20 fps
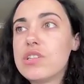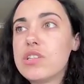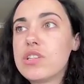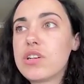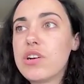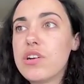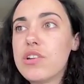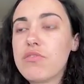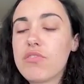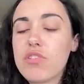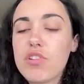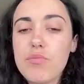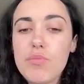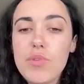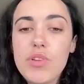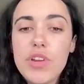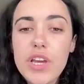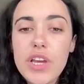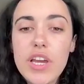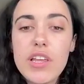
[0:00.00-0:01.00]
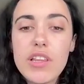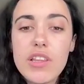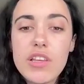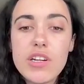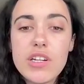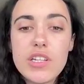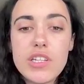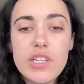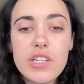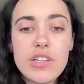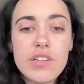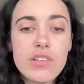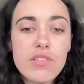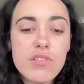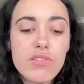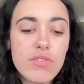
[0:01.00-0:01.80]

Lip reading: to kind of communicate the ideas.